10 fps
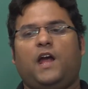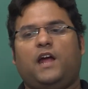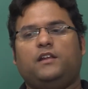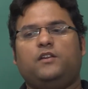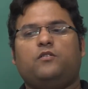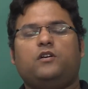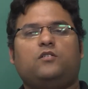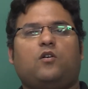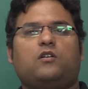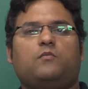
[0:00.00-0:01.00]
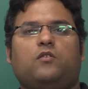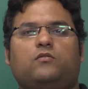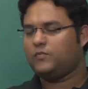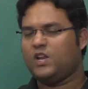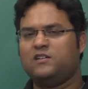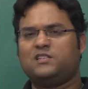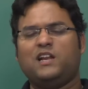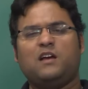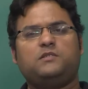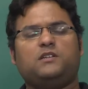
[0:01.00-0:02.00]
and then you can talk about
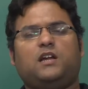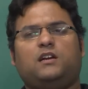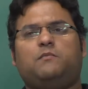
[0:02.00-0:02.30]
synapses that